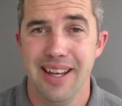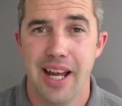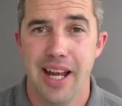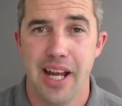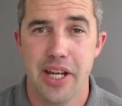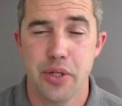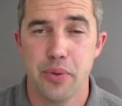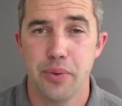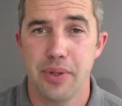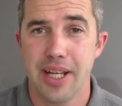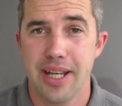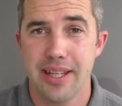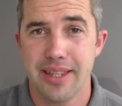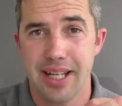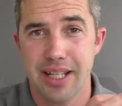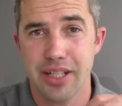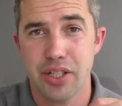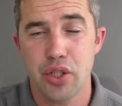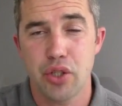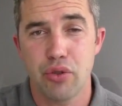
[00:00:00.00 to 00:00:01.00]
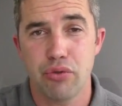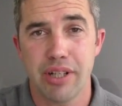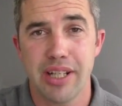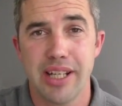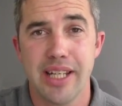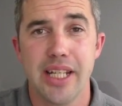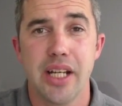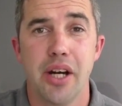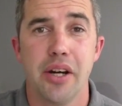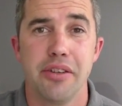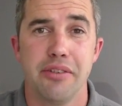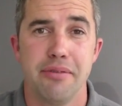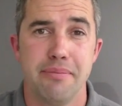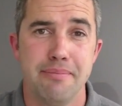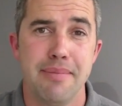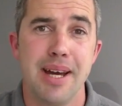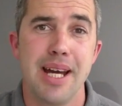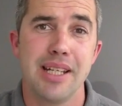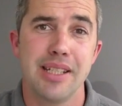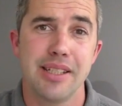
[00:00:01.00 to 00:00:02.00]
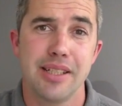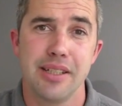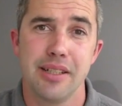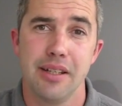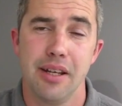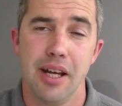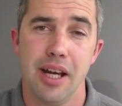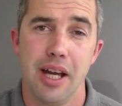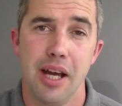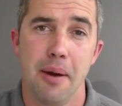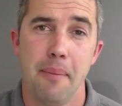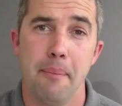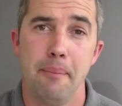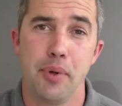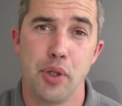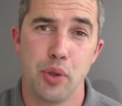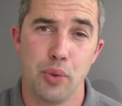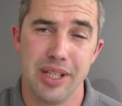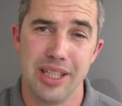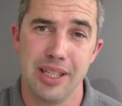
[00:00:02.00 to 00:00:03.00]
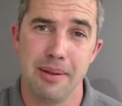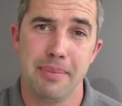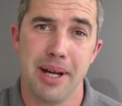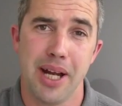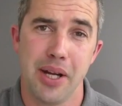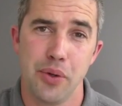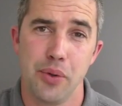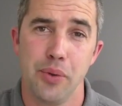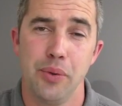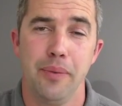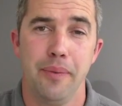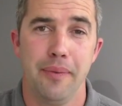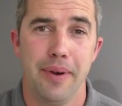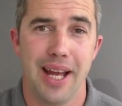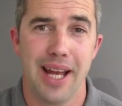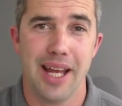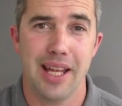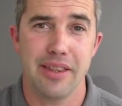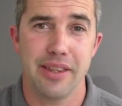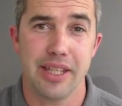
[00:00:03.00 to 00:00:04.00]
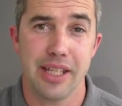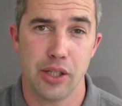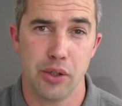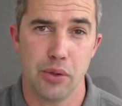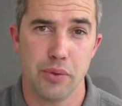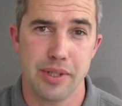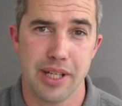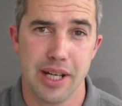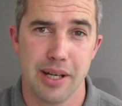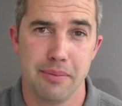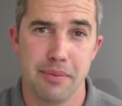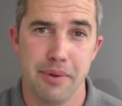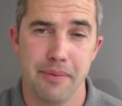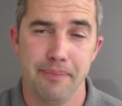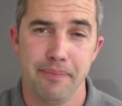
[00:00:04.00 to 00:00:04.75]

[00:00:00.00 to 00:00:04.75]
and you'll get that stringy kind of mess between the panel and the glue tab.